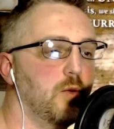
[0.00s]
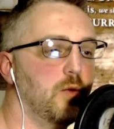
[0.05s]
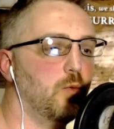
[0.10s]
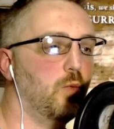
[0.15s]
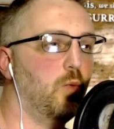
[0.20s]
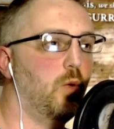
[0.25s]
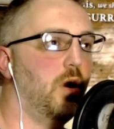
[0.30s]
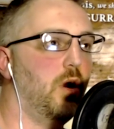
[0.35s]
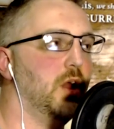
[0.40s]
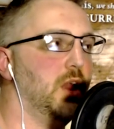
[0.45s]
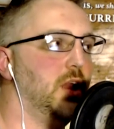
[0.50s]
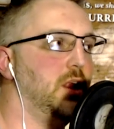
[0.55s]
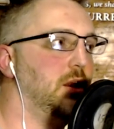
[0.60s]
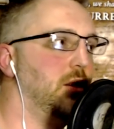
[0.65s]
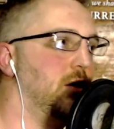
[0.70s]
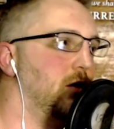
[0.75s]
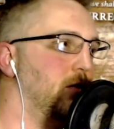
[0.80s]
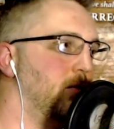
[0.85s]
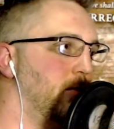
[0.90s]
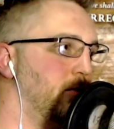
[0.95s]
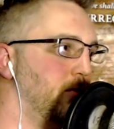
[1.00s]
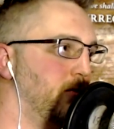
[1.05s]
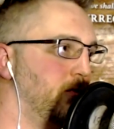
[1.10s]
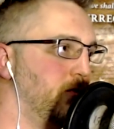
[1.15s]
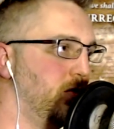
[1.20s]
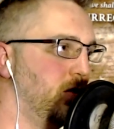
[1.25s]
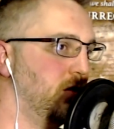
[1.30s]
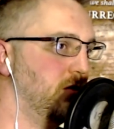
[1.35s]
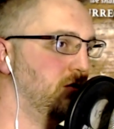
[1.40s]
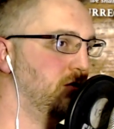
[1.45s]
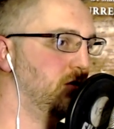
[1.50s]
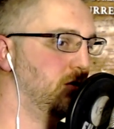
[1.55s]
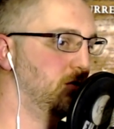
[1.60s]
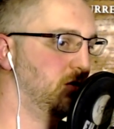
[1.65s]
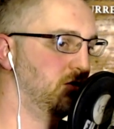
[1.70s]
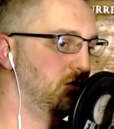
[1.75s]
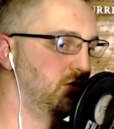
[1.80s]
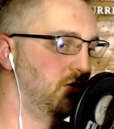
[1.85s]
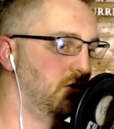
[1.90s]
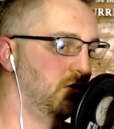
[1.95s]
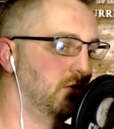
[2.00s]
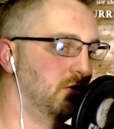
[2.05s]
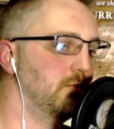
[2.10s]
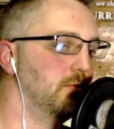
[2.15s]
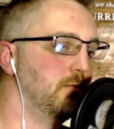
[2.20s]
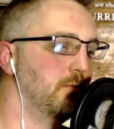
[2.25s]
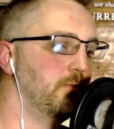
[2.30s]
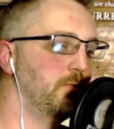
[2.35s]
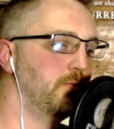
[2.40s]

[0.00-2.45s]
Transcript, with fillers: wine from the psalm,